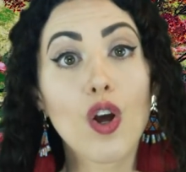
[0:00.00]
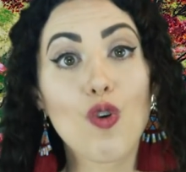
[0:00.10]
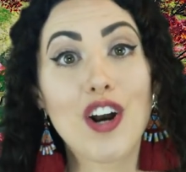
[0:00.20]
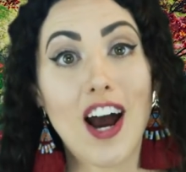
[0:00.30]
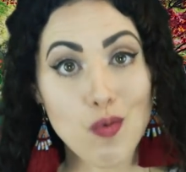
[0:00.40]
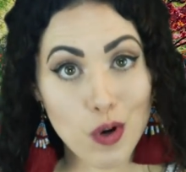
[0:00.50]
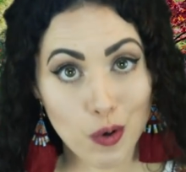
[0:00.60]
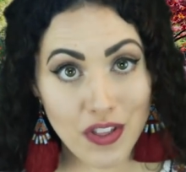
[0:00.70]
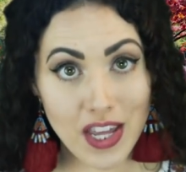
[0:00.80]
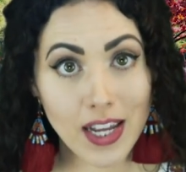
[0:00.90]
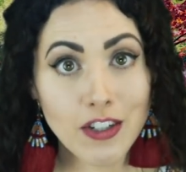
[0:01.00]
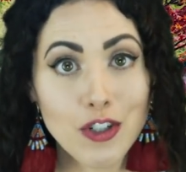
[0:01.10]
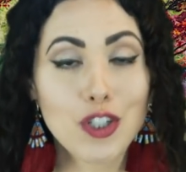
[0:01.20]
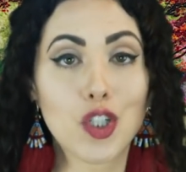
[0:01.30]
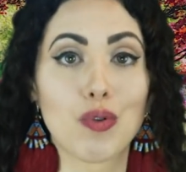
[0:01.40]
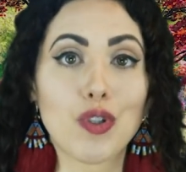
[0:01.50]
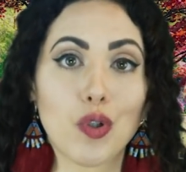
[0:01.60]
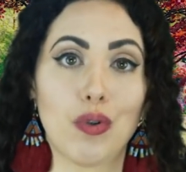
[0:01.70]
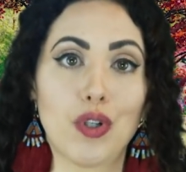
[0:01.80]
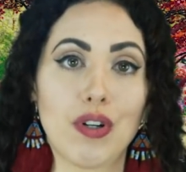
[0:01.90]
When I work with the angels through
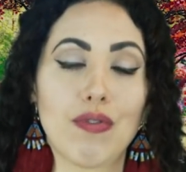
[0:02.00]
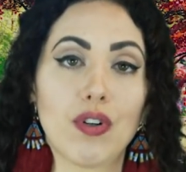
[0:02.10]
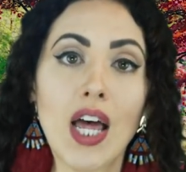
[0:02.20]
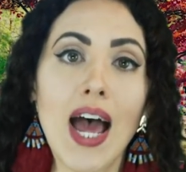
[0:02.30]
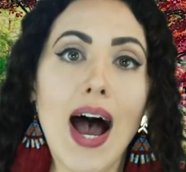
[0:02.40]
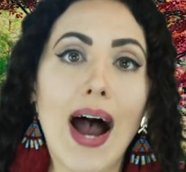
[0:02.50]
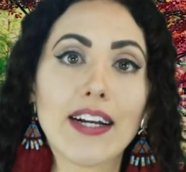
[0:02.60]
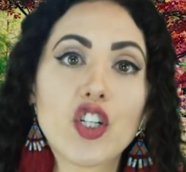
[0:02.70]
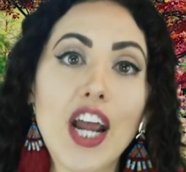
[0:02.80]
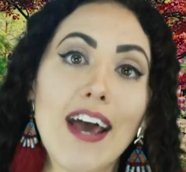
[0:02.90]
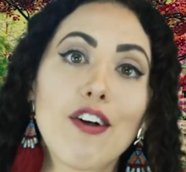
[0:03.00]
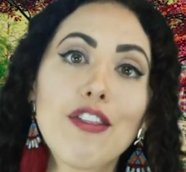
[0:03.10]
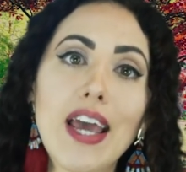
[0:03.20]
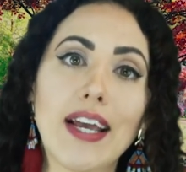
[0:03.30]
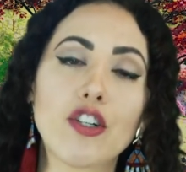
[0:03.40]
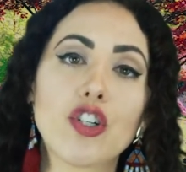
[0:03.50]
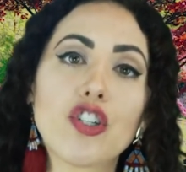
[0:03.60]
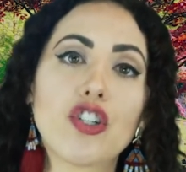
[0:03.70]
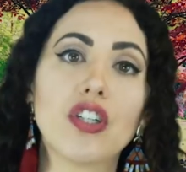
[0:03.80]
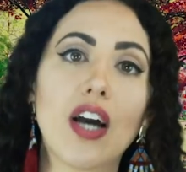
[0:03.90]
soul retrieval, I channel the angels
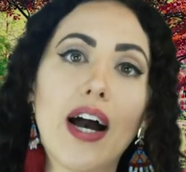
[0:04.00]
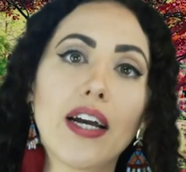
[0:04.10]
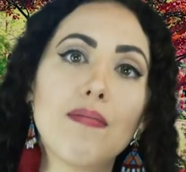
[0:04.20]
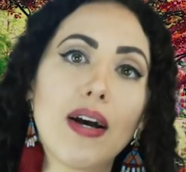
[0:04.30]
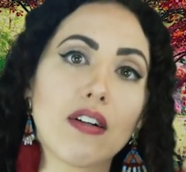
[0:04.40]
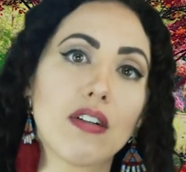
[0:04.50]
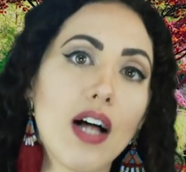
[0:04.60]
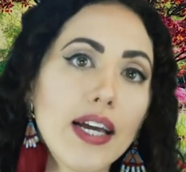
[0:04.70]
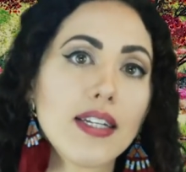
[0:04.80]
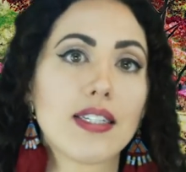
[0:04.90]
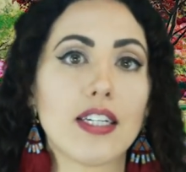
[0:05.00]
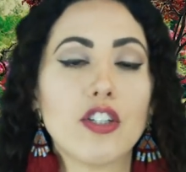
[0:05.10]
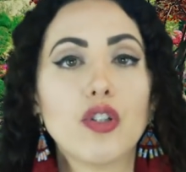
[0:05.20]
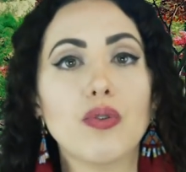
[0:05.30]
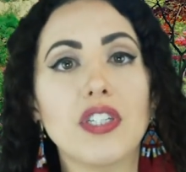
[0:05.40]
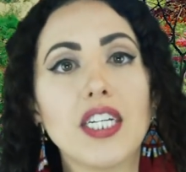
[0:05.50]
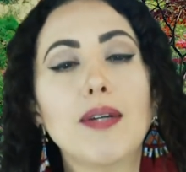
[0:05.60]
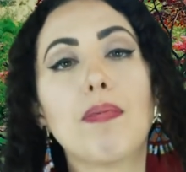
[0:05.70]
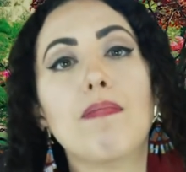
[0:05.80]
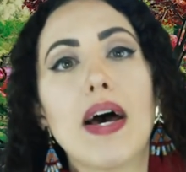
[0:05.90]
to guide my clients into
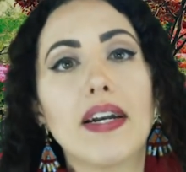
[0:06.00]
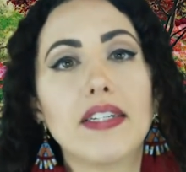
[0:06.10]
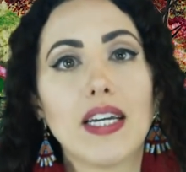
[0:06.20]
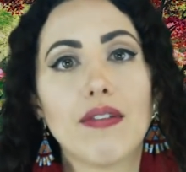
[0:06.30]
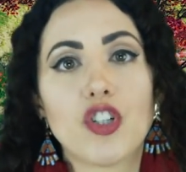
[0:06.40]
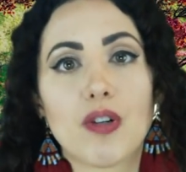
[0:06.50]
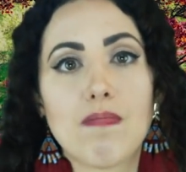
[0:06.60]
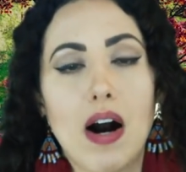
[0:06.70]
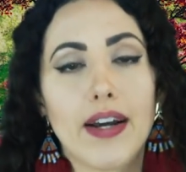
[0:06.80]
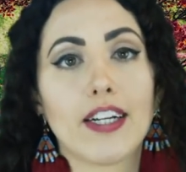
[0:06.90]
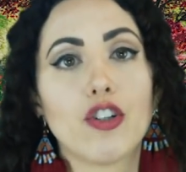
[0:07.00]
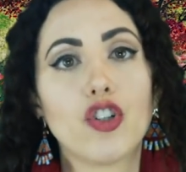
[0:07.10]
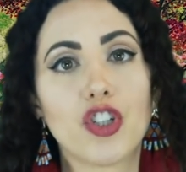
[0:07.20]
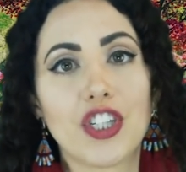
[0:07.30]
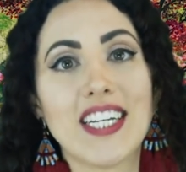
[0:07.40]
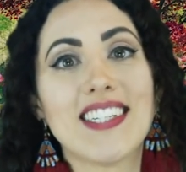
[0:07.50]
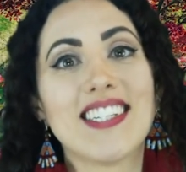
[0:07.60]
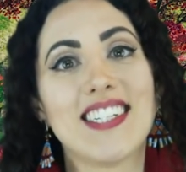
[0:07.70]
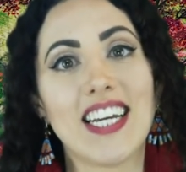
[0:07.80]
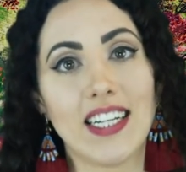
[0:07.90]
deep meditative shamanic journey
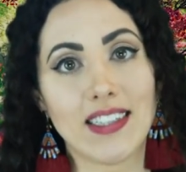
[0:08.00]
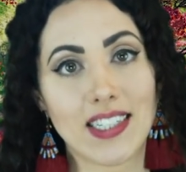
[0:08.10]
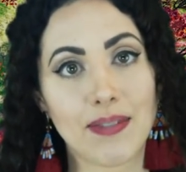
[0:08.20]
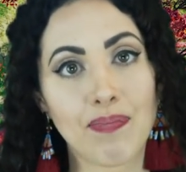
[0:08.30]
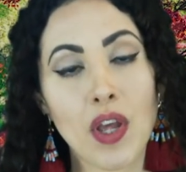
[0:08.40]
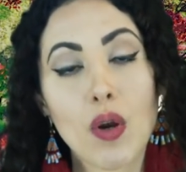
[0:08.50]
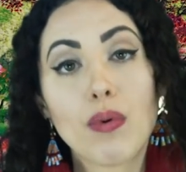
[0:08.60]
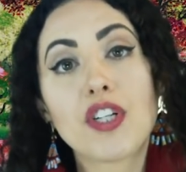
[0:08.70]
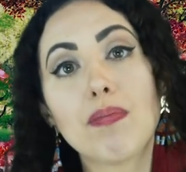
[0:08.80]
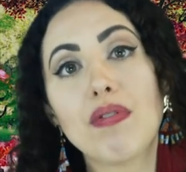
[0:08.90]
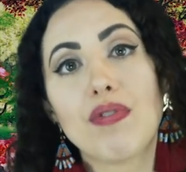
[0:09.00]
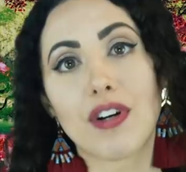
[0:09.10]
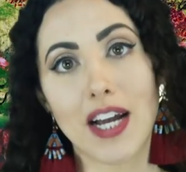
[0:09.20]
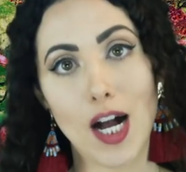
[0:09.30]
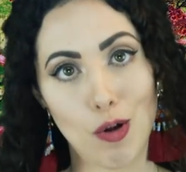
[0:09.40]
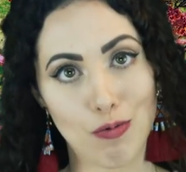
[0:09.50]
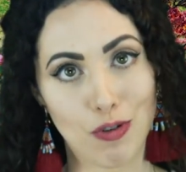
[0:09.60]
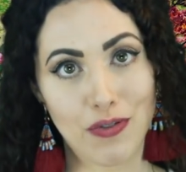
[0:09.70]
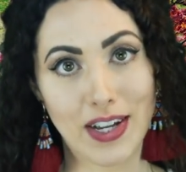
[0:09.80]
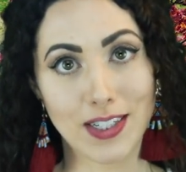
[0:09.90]
states, which can be very
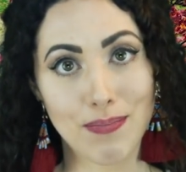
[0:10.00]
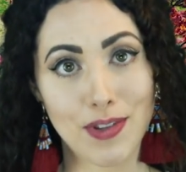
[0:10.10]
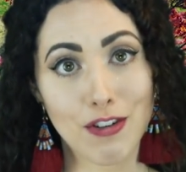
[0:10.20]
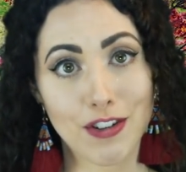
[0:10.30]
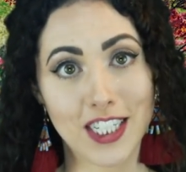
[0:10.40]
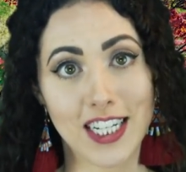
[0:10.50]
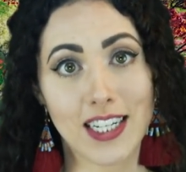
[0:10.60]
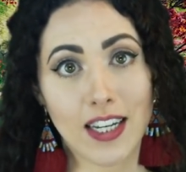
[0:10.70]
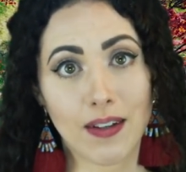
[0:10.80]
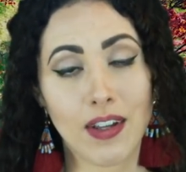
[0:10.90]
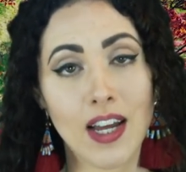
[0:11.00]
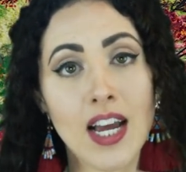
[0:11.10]
helpful if that's something you're seeking.